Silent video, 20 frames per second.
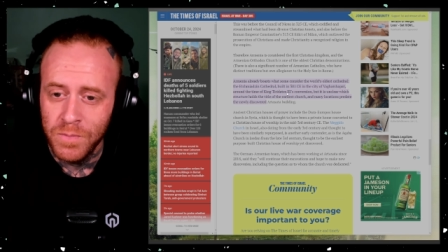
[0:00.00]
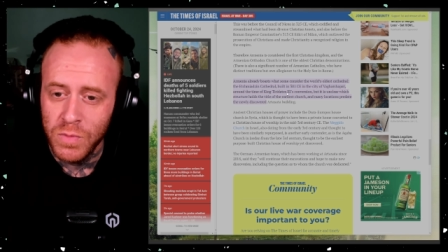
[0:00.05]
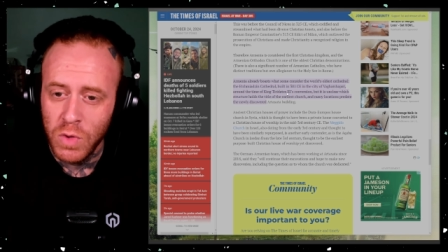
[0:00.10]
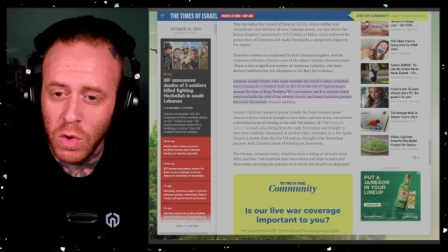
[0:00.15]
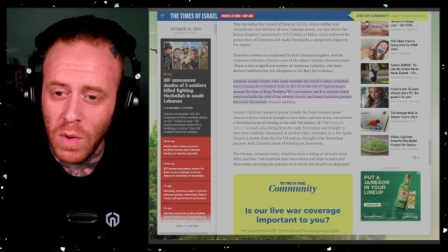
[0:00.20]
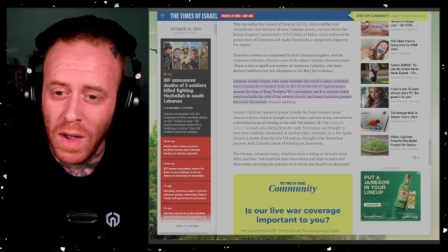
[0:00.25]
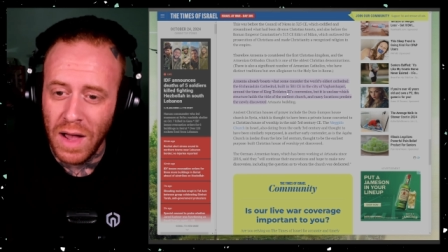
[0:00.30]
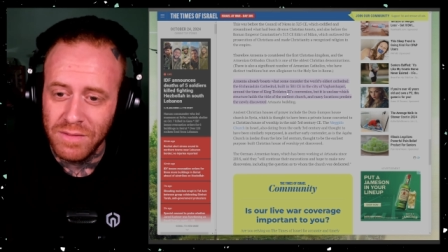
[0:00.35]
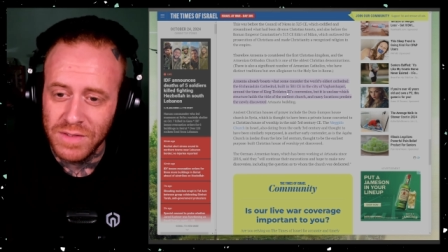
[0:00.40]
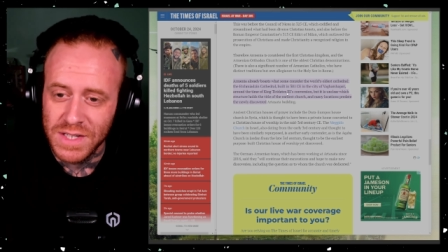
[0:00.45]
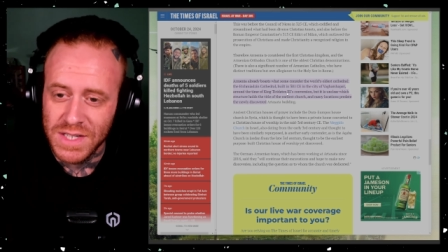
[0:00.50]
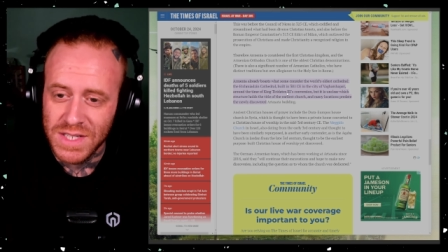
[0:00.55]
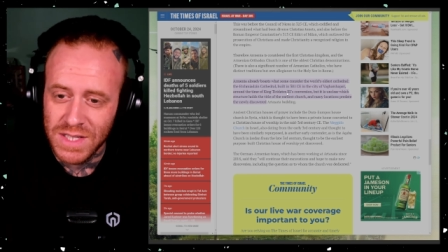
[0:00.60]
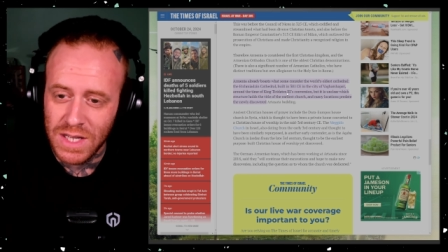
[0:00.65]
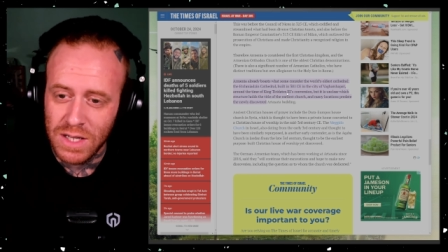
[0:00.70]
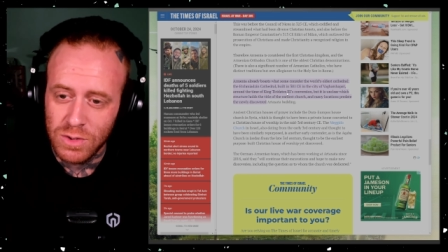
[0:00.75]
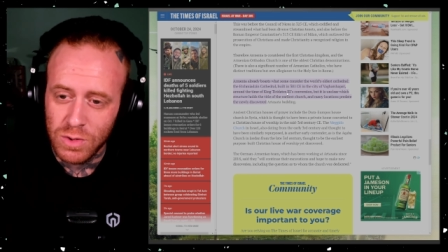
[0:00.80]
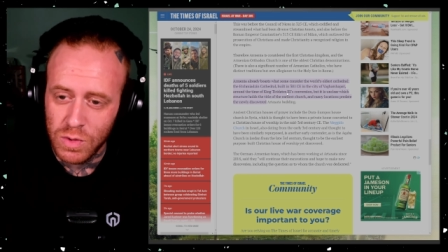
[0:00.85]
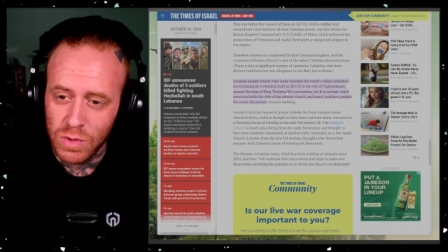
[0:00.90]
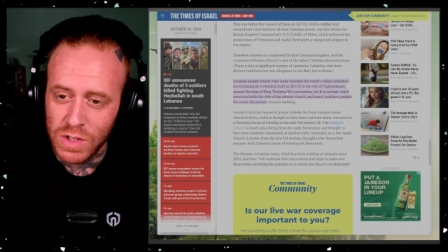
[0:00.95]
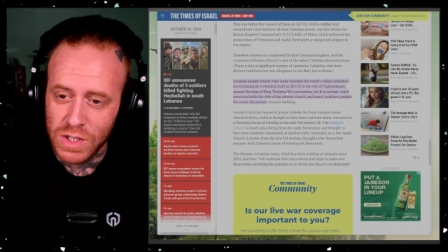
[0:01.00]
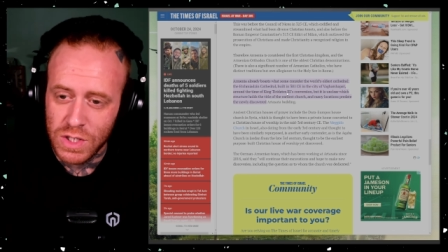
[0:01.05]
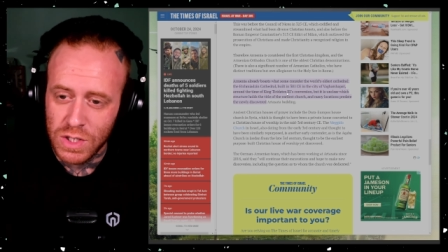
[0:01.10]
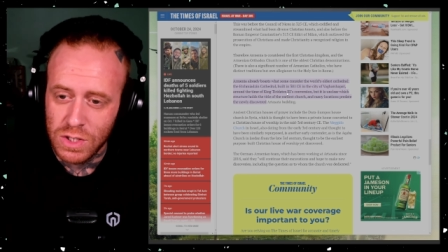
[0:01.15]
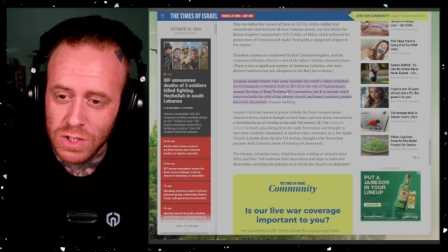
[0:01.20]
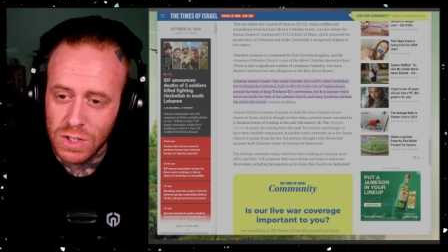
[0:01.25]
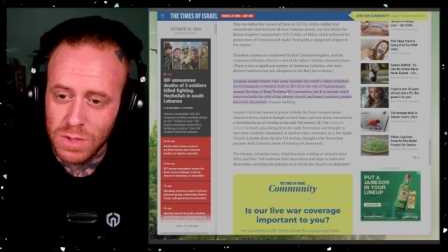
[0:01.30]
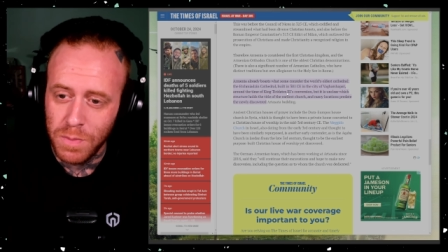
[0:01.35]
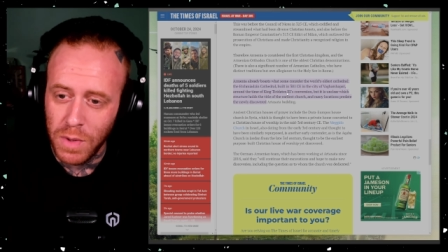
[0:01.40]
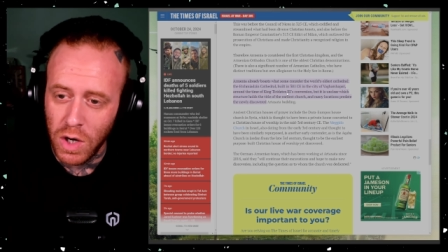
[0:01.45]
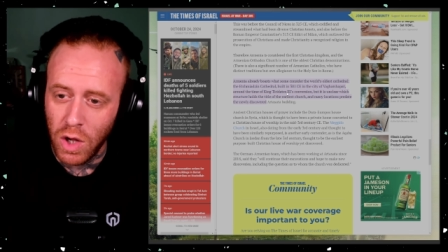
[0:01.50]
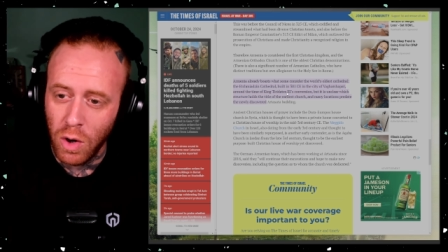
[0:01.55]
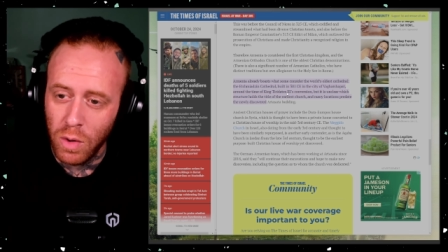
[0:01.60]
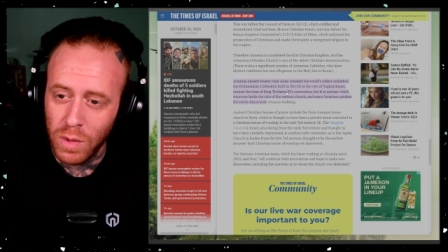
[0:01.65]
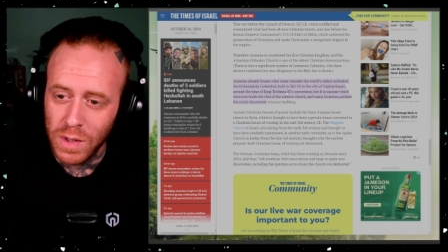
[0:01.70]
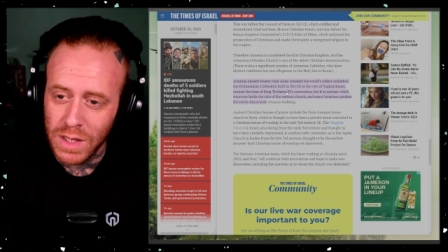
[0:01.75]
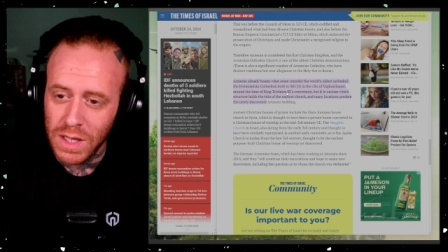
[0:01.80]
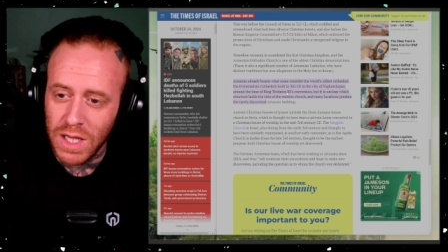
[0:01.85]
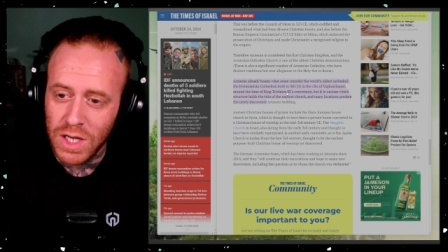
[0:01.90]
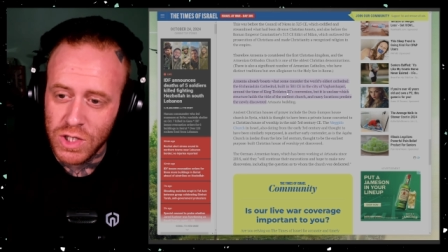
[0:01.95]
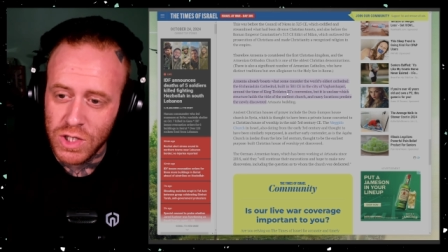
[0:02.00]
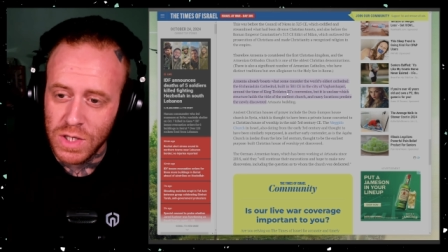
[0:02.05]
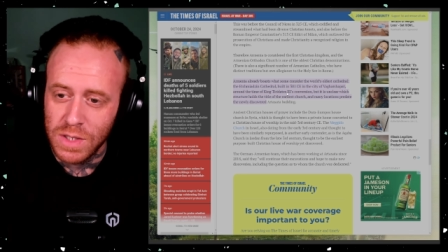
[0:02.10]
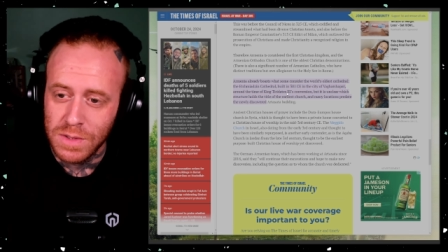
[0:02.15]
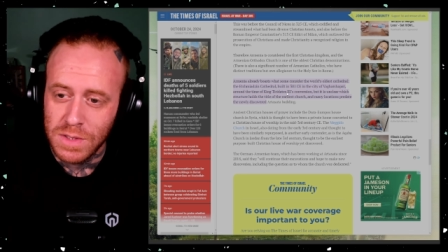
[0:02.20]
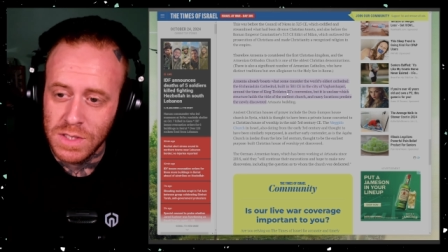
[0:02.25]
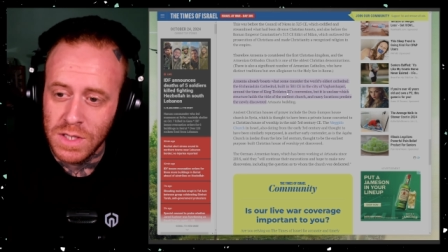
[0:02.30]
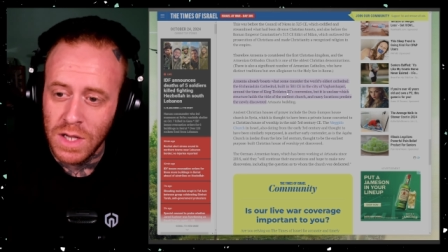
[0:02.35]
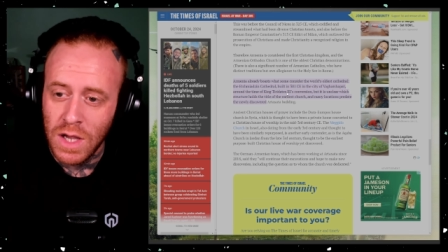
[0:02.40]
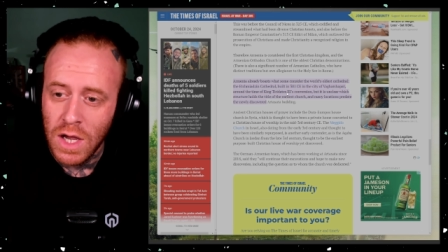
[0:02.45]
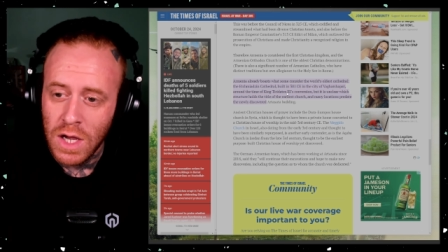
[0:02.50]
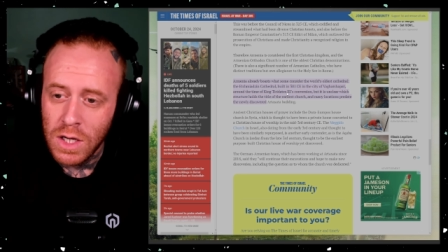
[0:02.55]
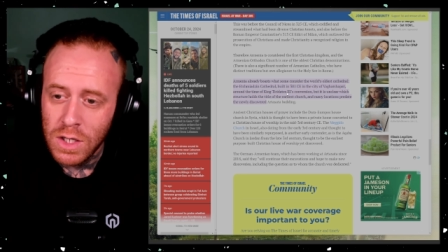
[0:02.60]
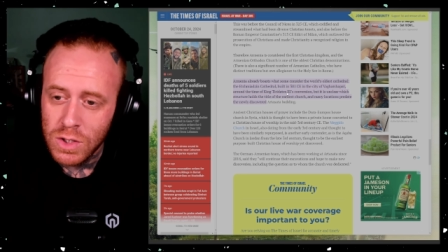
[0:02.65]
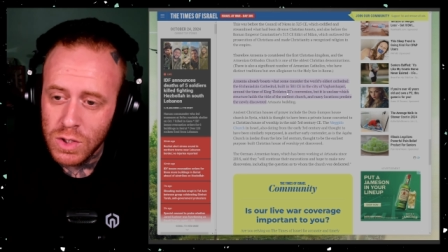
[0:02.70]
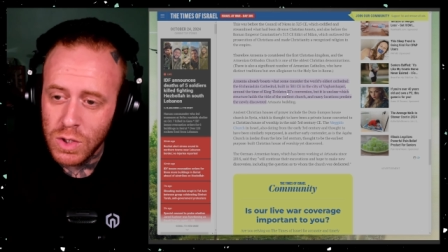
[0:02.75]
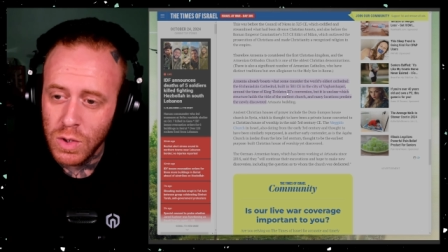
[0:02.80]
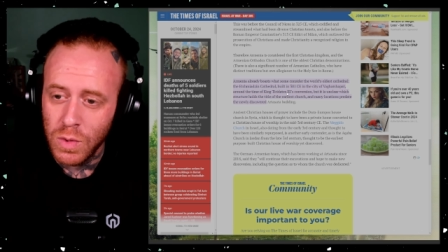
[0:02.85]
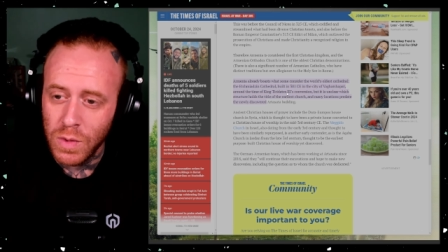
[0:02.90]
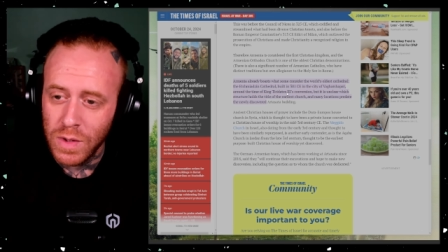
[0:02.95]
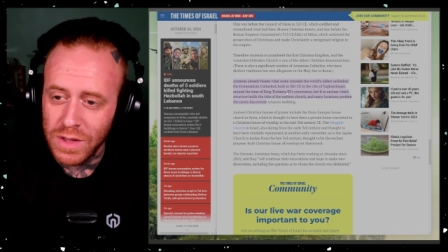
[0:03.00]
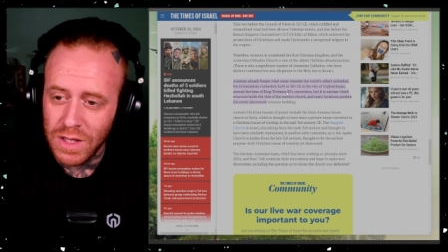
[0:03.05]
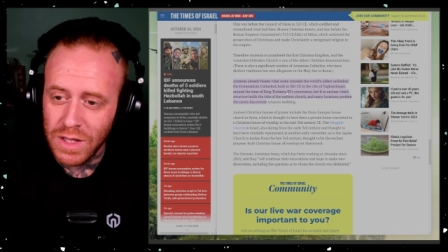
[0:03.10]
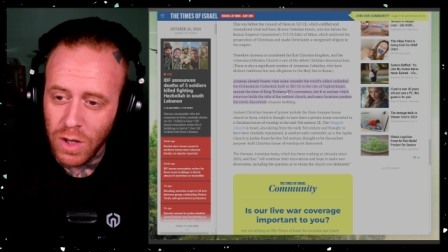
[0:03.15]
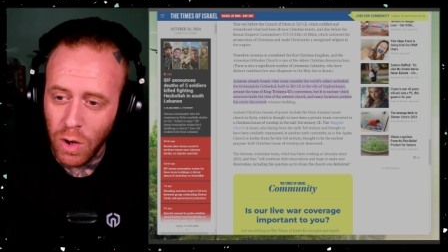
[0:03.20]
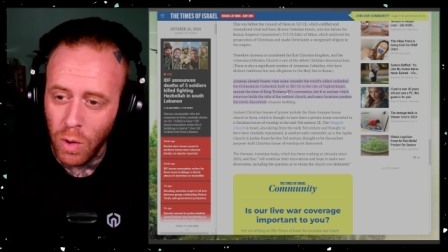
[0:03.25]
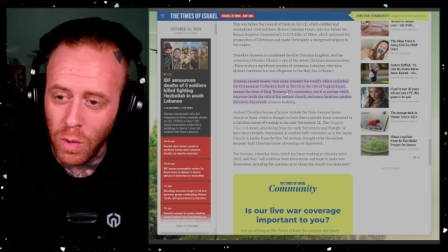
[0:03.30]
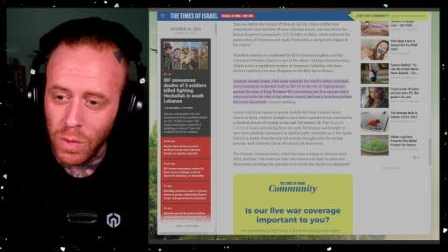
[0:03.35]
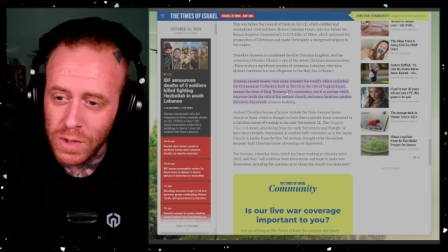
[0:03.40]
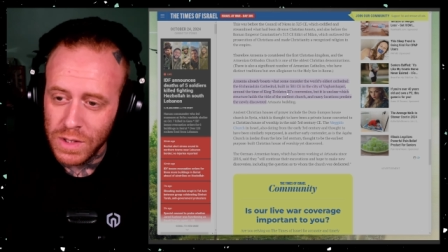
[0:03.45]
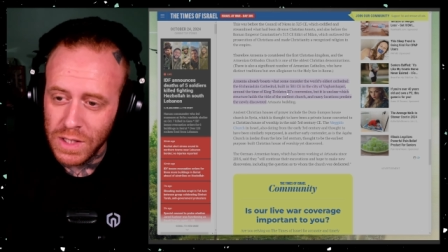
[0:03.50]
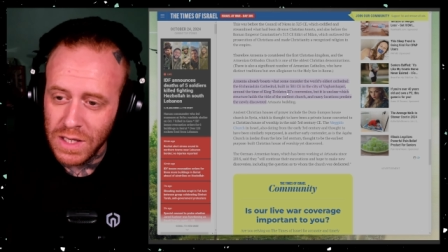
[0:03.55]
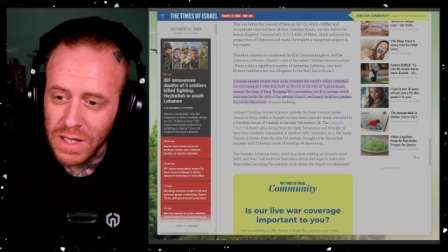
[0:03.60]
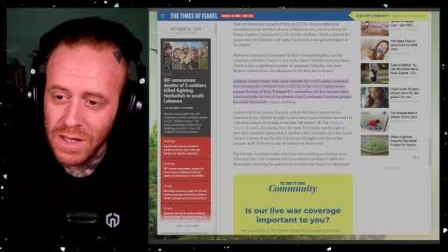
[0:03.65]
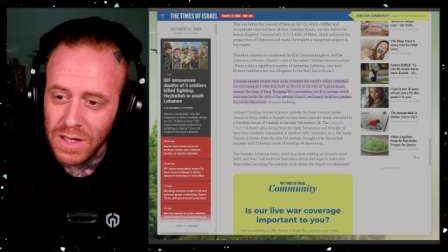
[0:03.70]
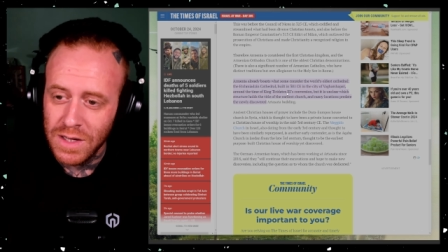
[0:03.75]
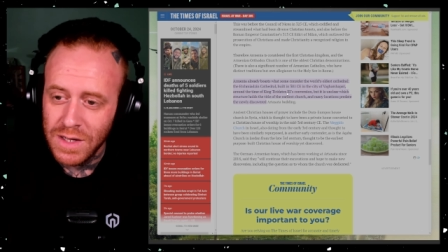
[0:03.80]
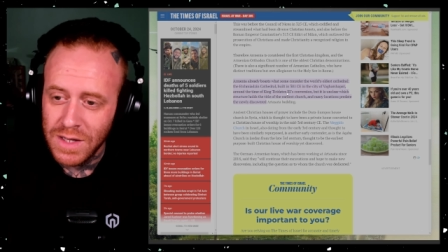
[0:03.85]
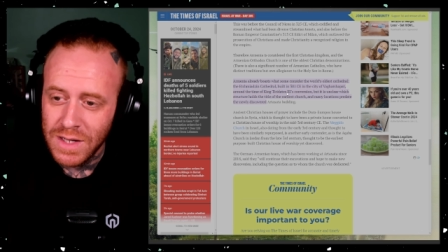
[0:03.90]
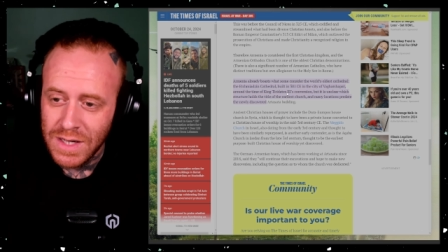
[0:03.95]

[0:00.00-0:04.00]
who have distinct traditions but owe allegiance to the Holy